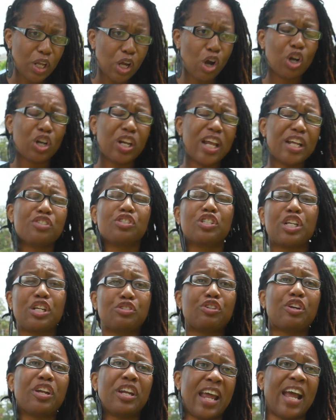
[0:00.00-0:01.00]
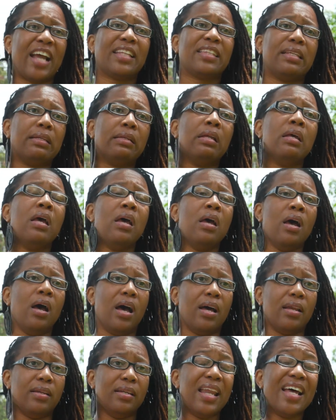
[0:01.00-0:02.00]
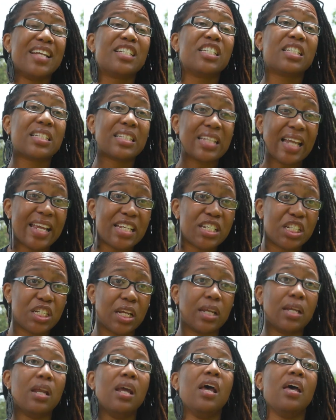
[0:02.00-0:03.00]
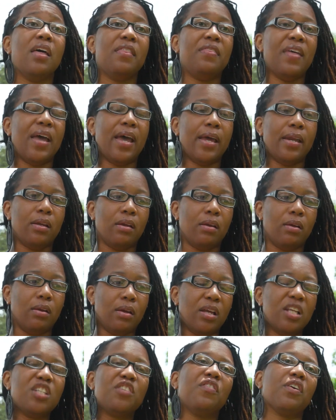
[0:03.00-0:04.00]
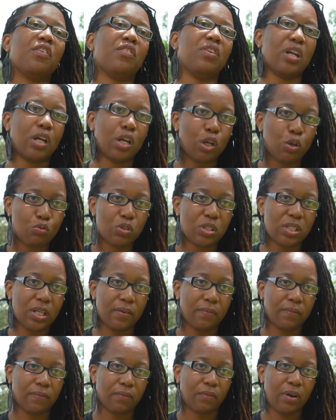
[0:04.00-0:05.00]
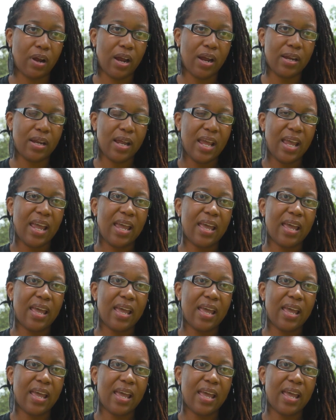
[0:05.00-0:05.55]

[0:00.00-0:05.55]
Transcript: our legislators are enacting uh, legislation that is very inclusive, right?